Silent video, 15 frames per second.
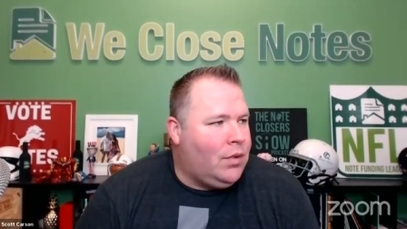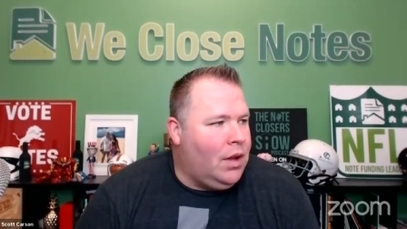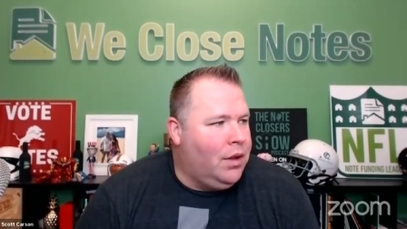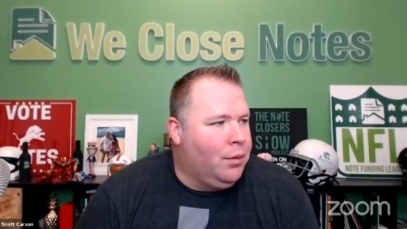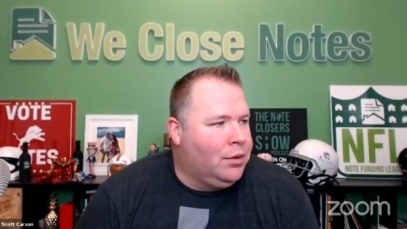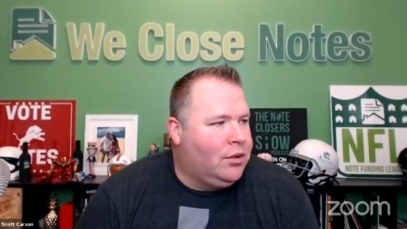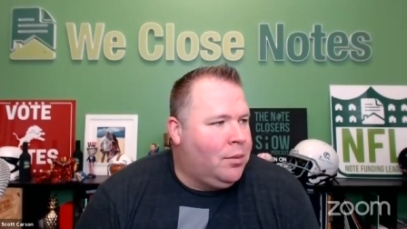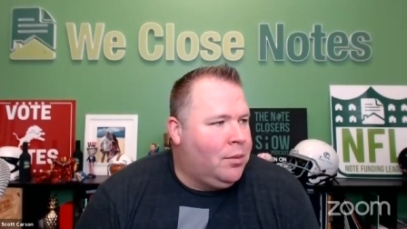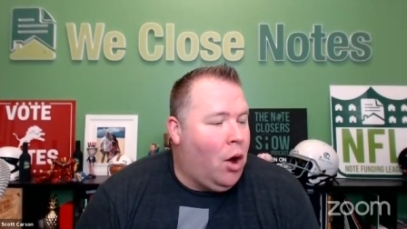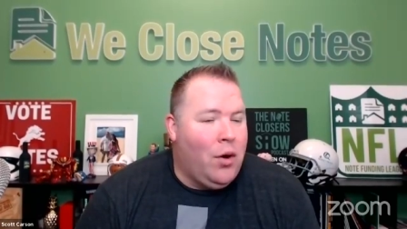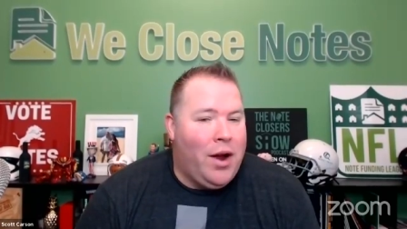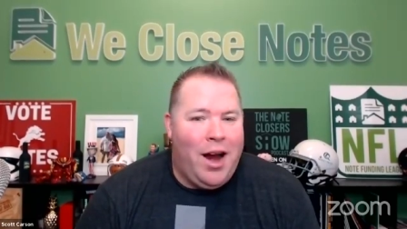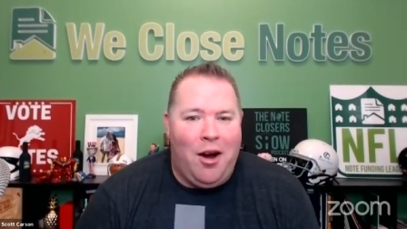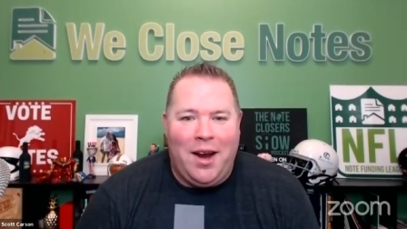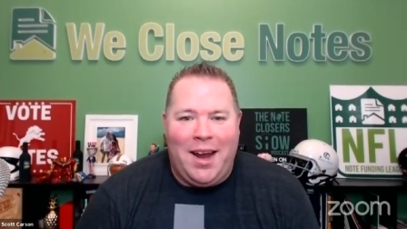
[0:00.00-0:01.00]
there was some, oh,
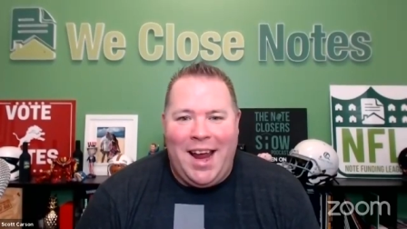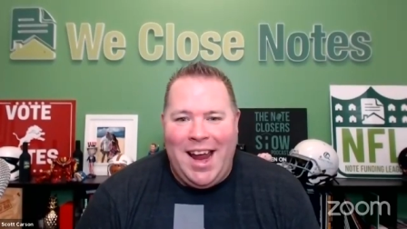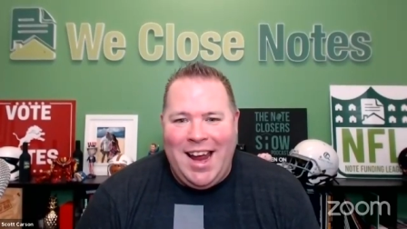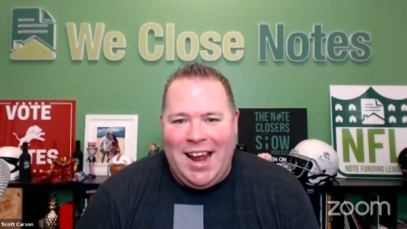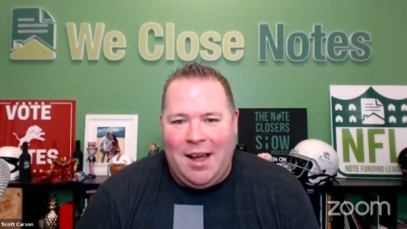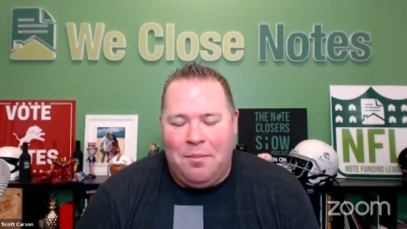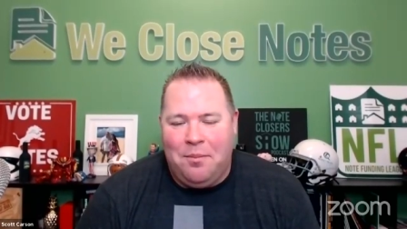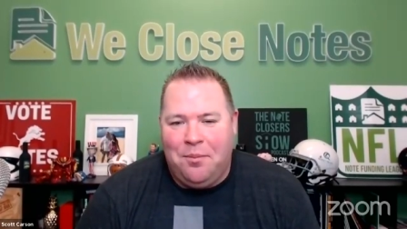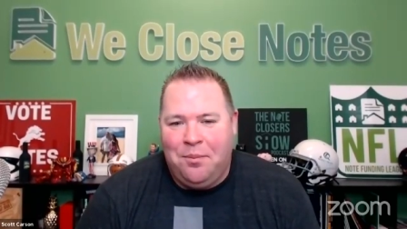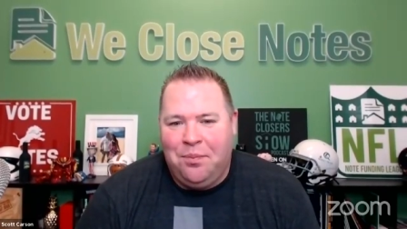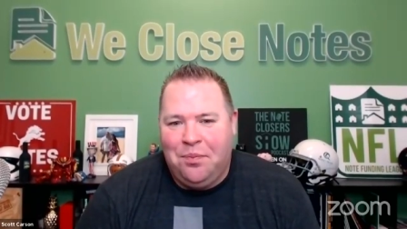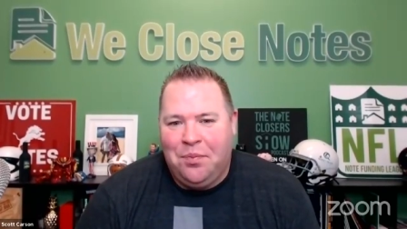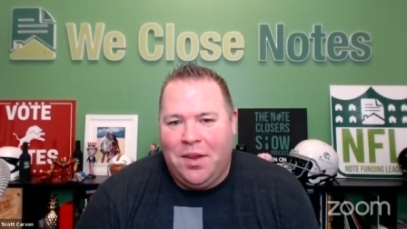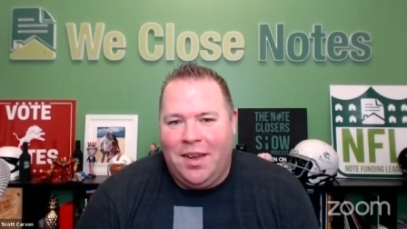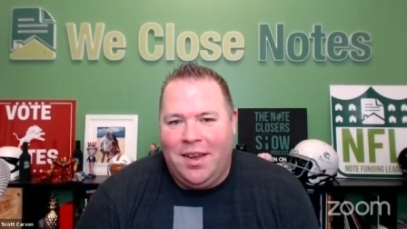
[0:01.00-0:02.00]
Eric Ham,
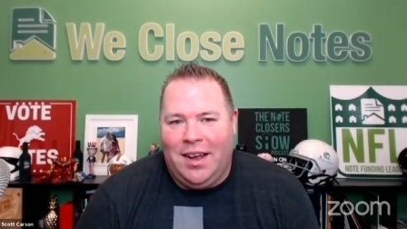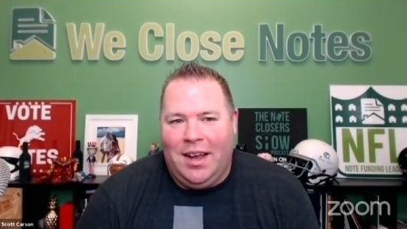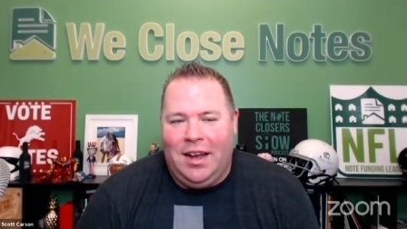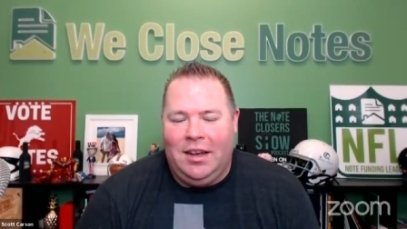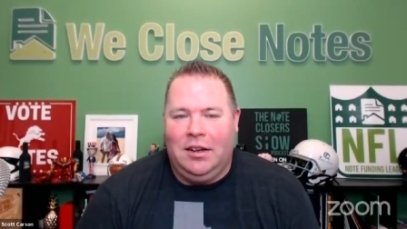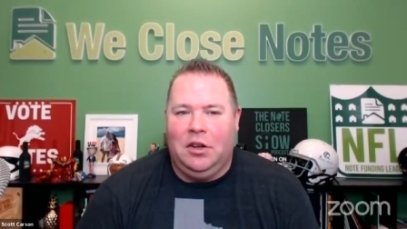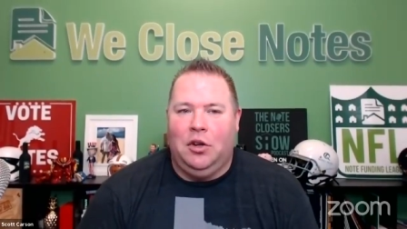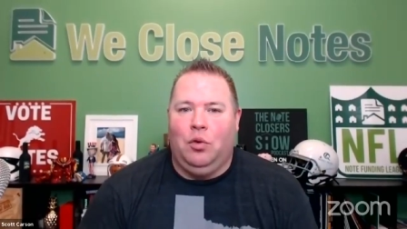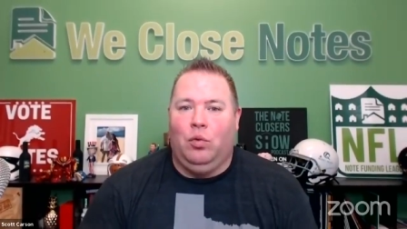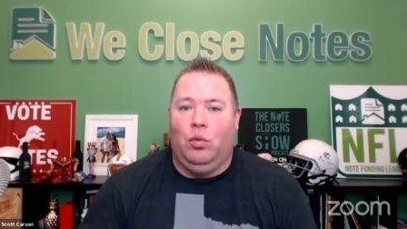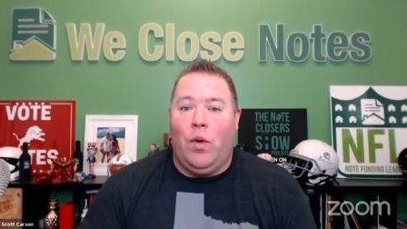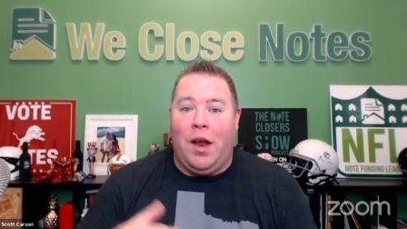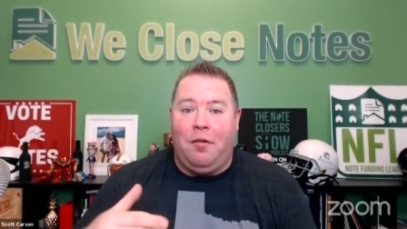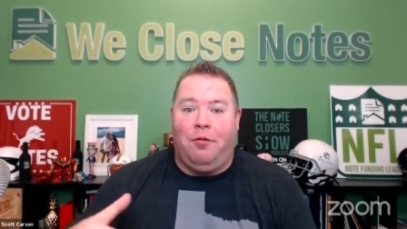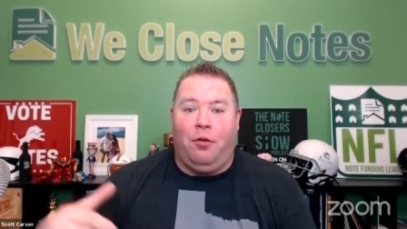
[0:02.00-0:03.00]
uh, who
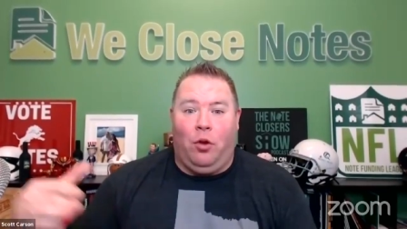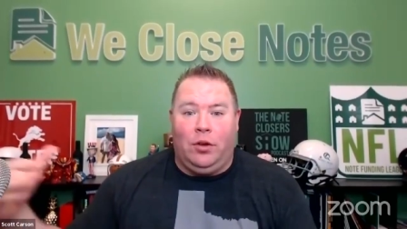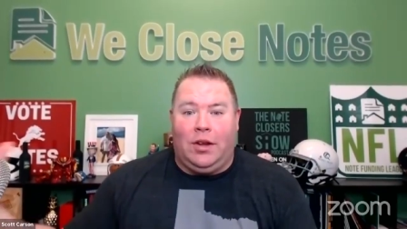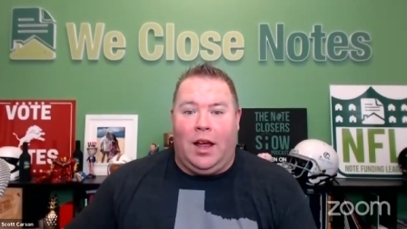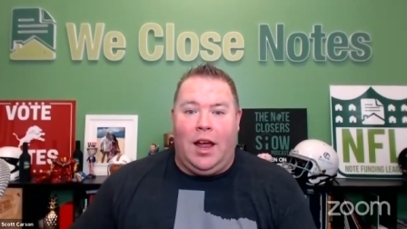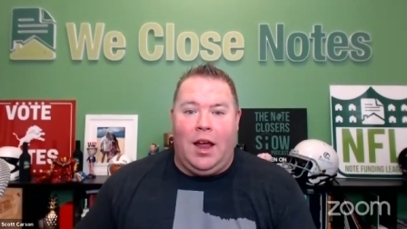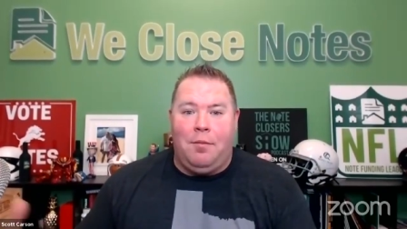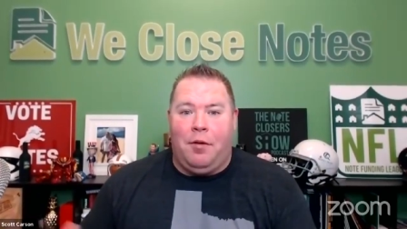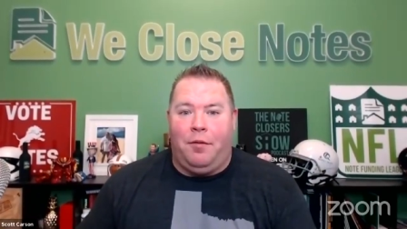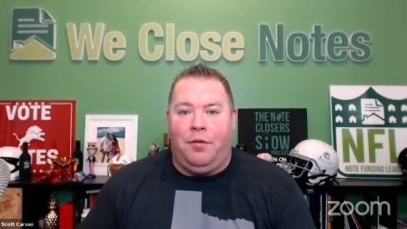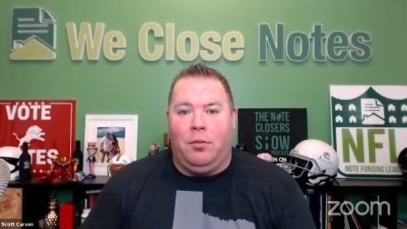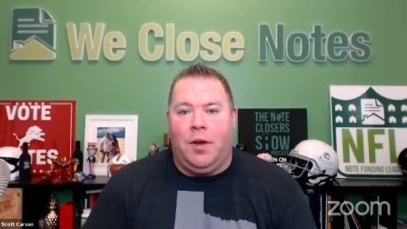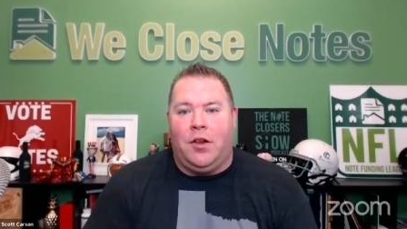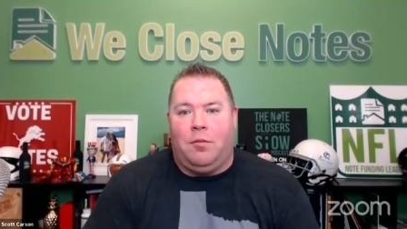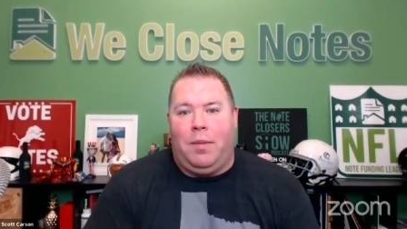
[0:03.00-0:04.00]
went full time a
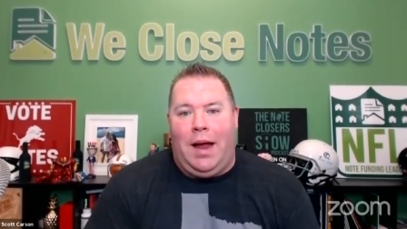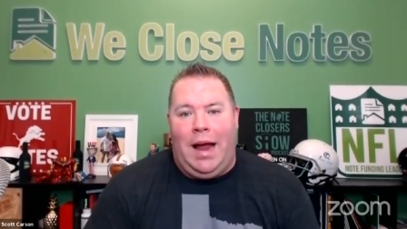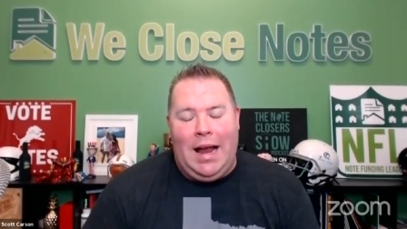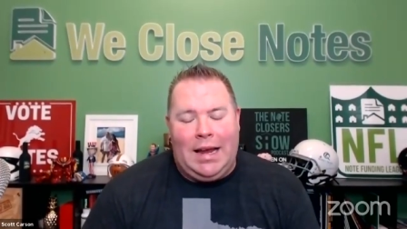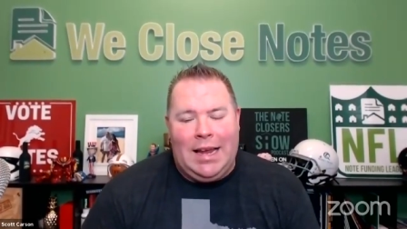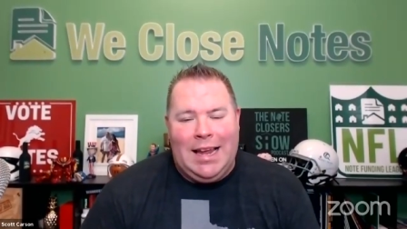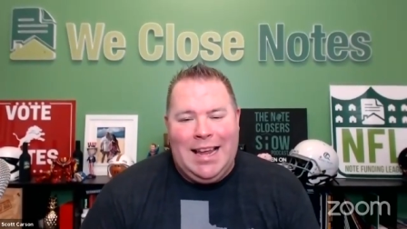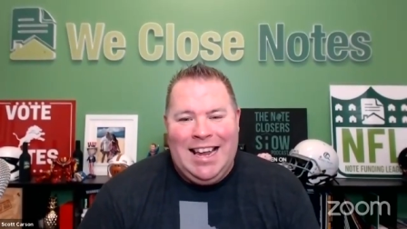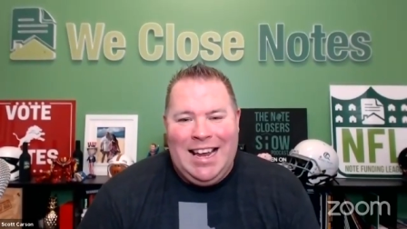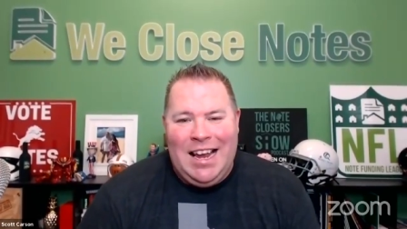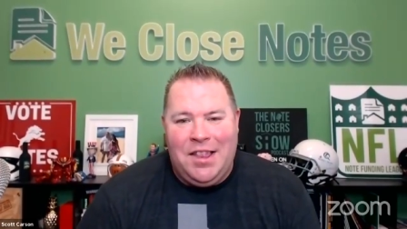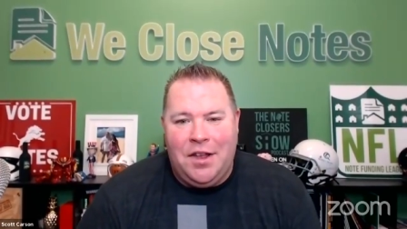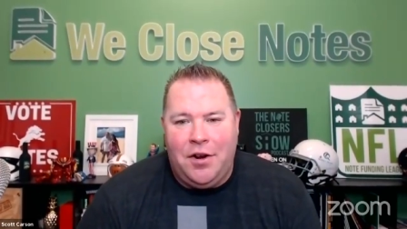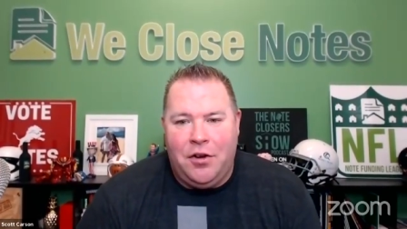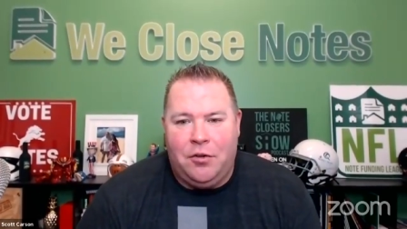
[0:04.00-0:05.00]
few months back
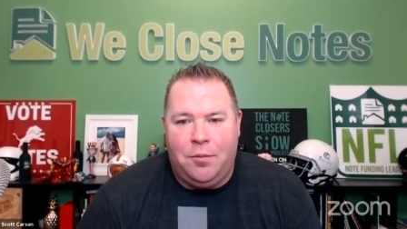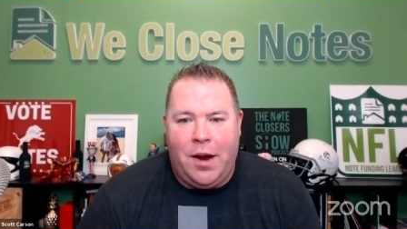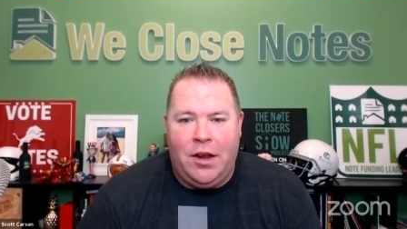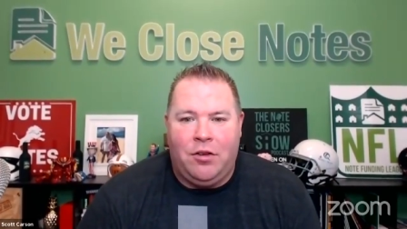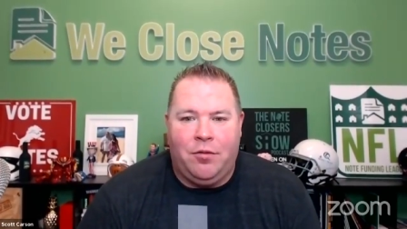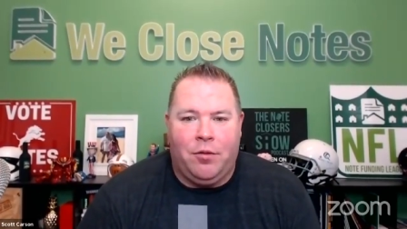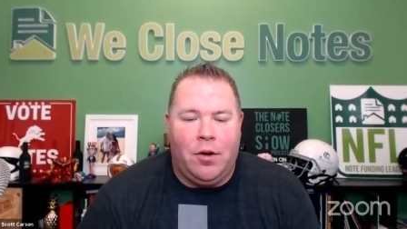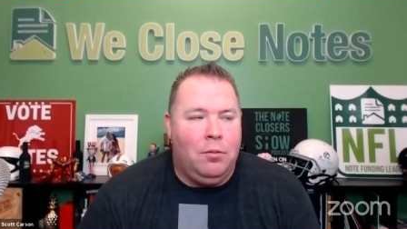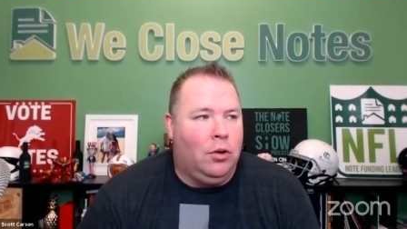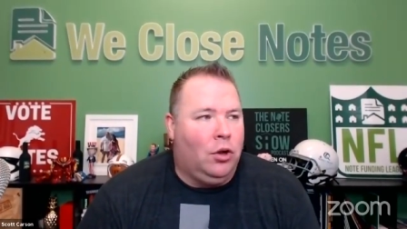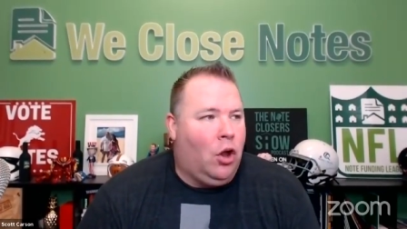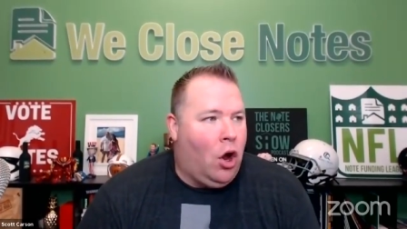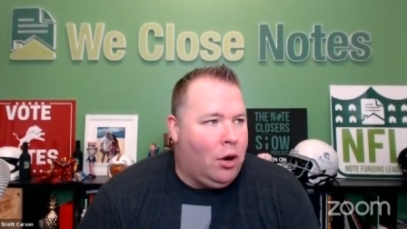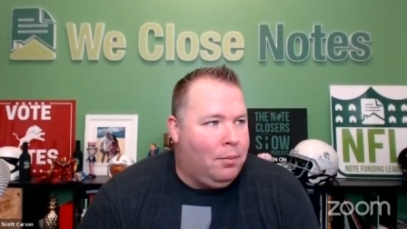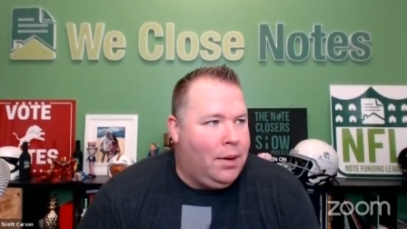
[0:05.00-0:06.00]
in the note space from
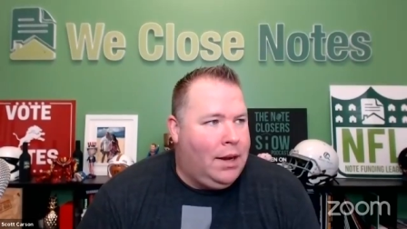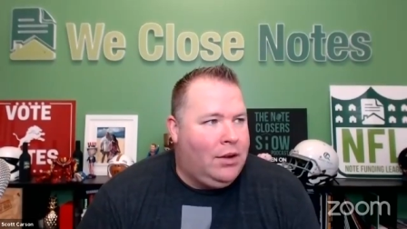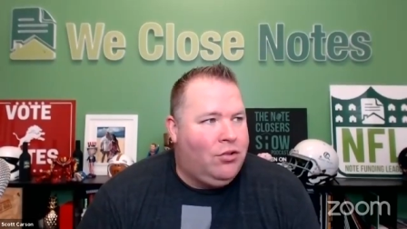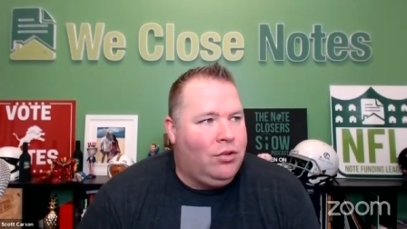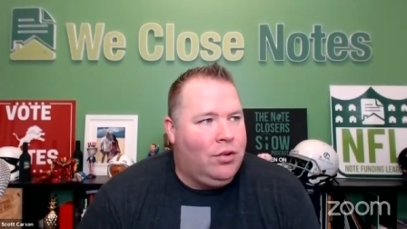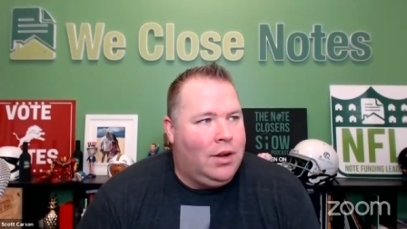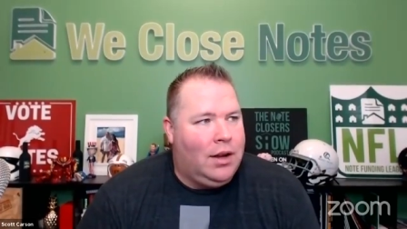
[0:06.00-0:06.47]
Long Beach.